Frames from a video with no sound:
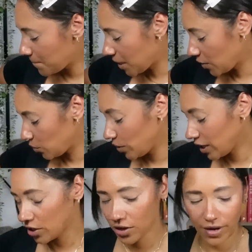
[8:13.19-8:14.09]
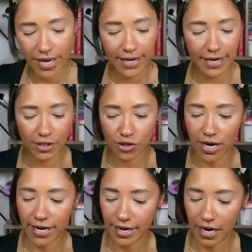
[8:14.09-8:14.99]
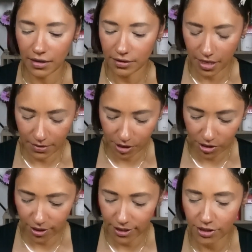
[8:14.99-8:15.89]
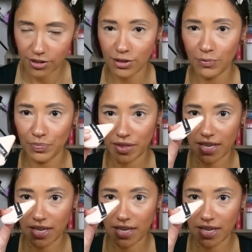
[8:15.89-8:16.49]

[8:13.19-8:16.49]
But we're going to go ahead and try it out. I'm just going to